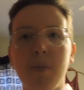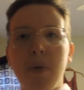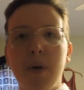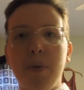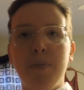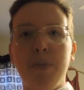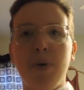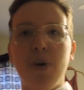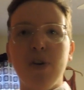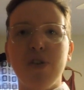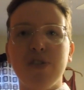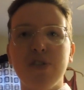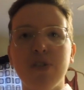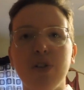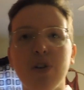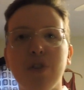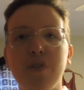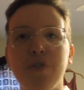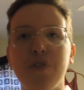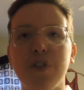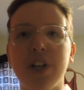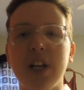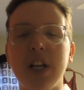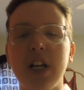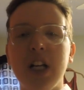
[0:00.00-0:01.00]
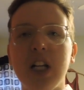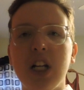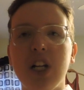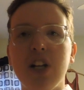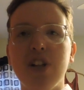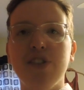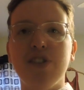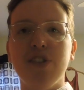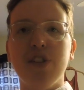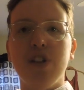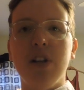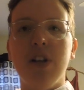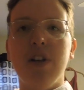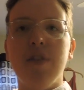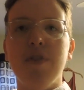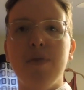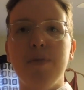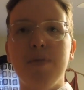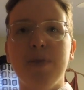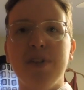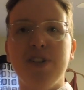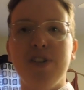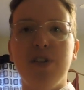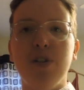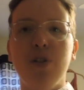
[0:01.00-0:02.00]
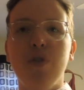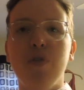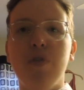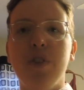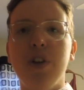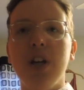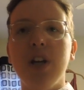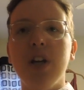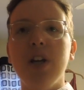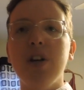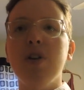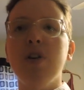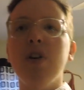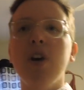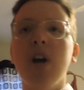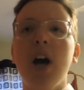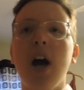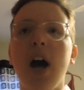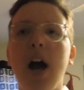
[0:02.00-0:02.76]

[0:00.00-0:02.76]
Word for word: my post notifications so you never miss a new video.